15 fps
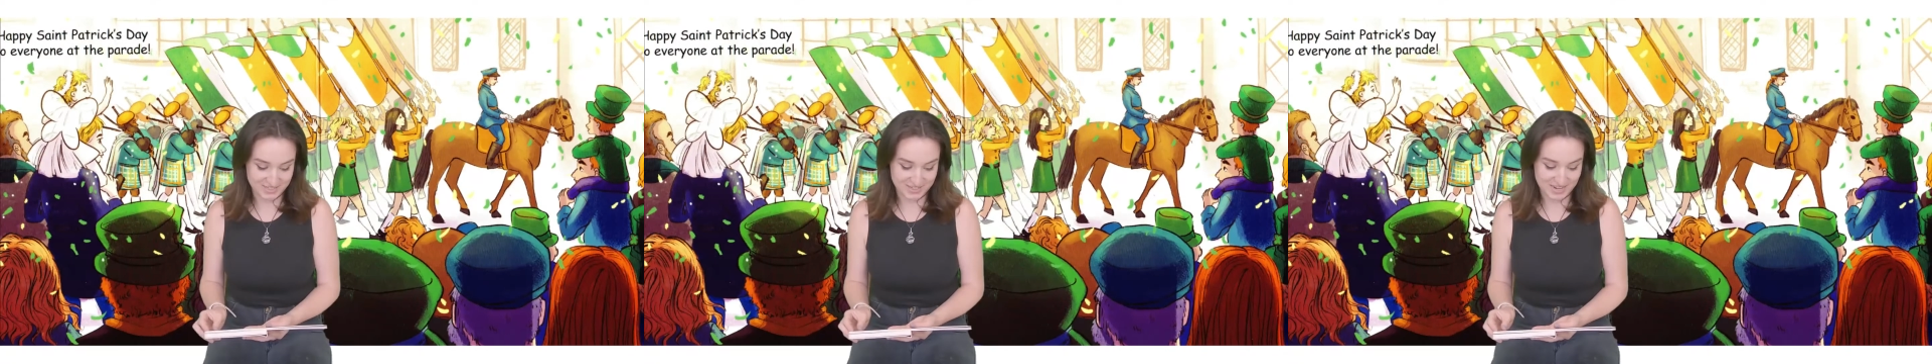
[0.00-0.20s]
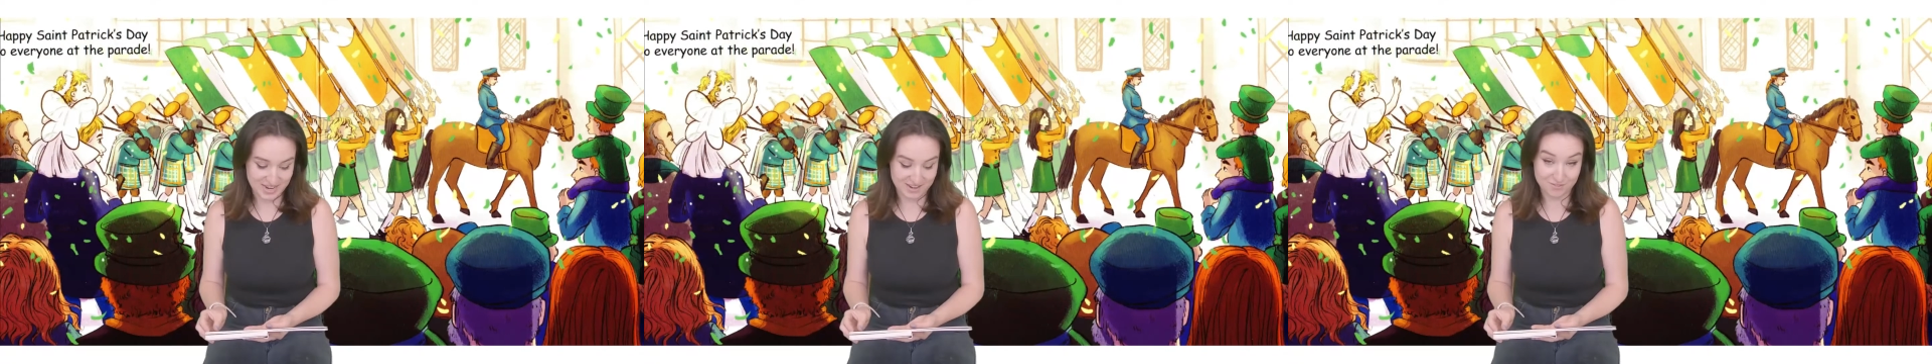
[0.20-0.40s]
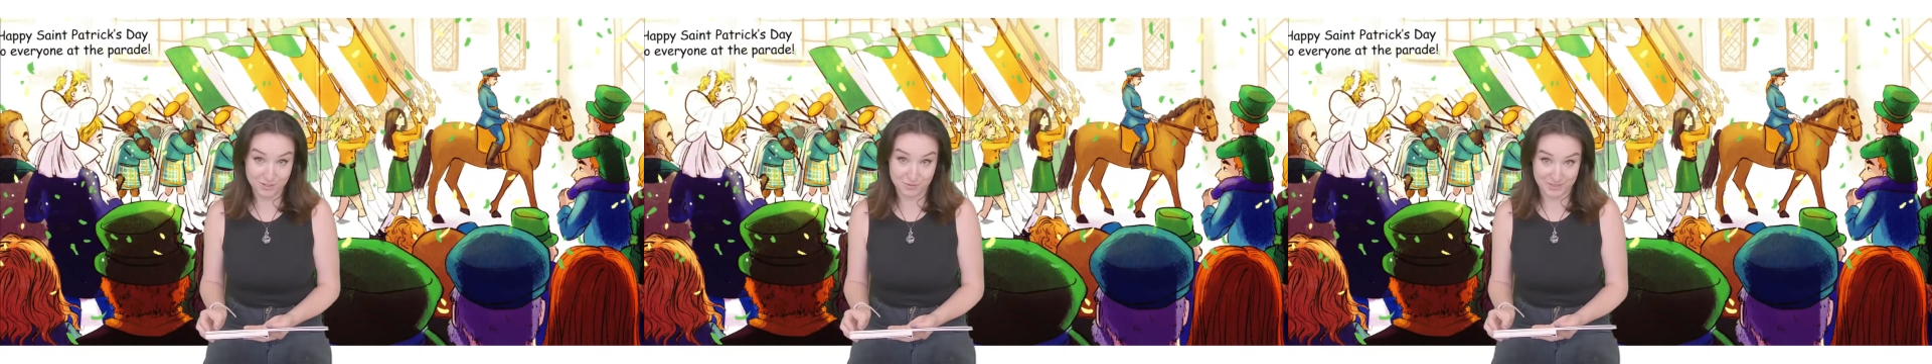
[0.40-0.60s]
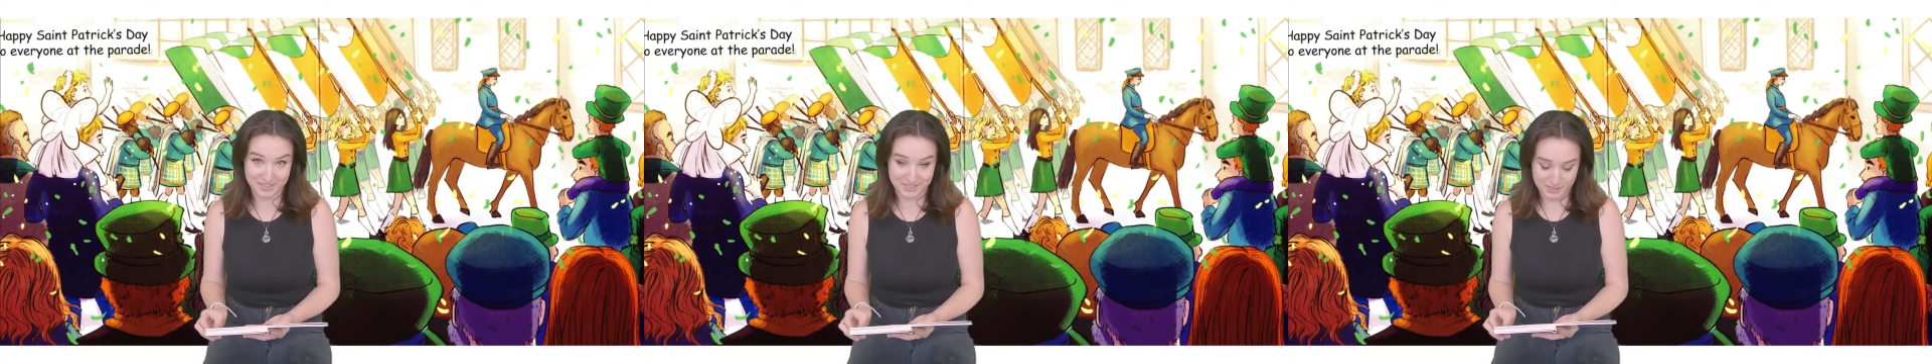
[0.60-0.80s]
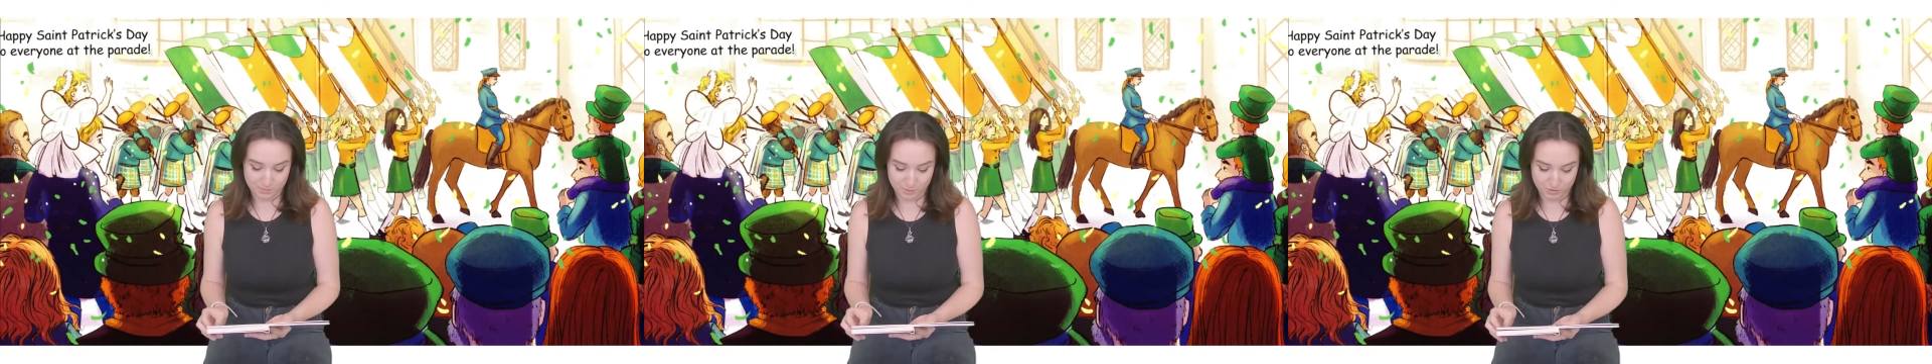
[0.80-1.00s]
to everyone
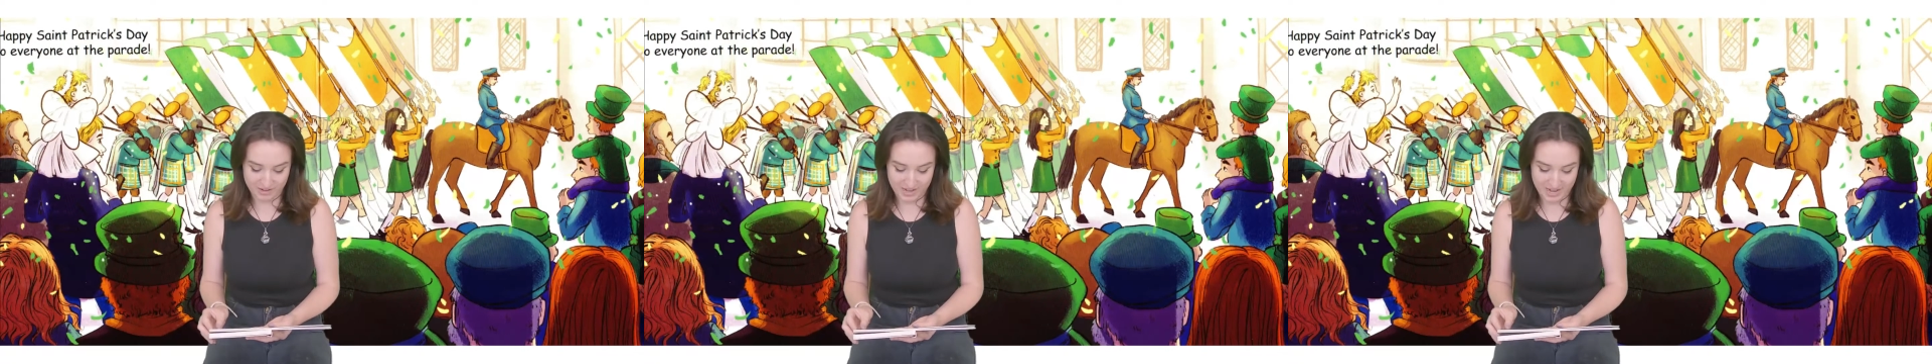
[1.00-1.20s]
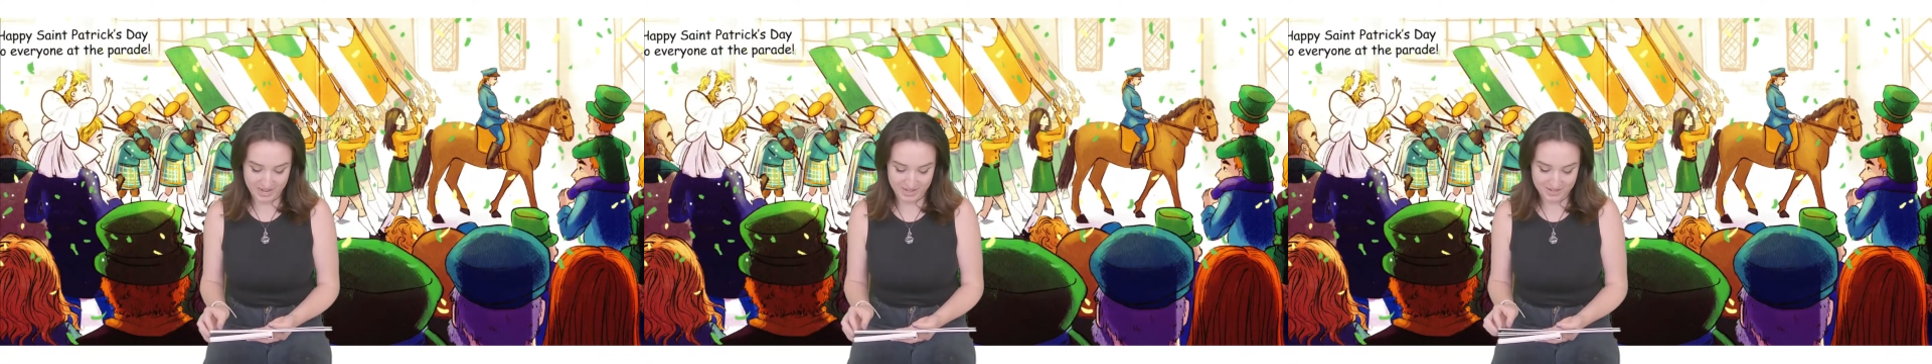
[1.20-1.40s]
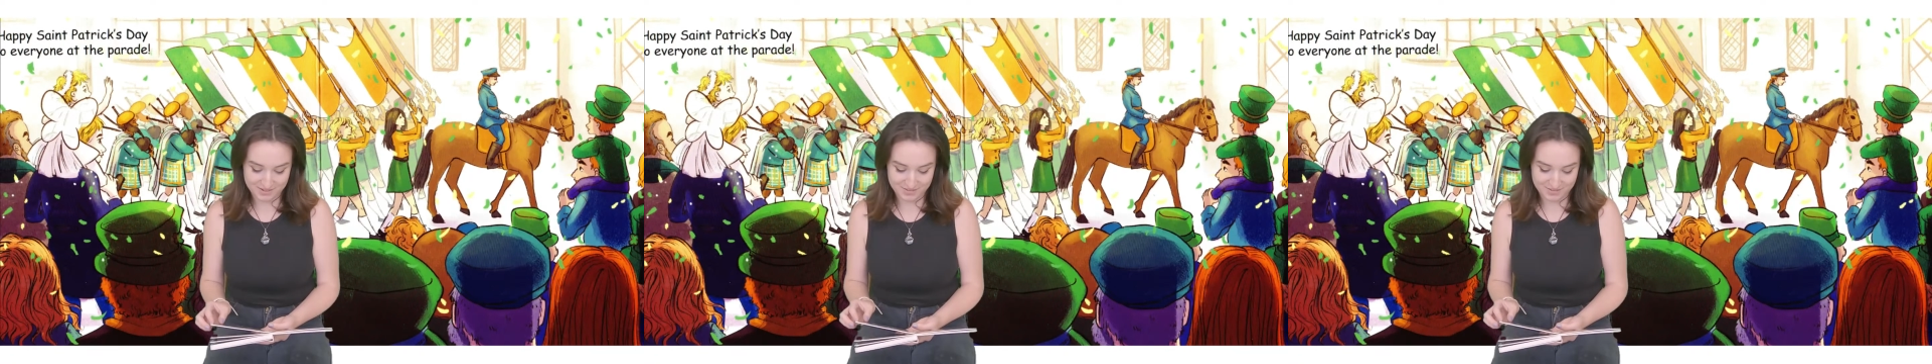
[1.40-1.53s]
at the parade.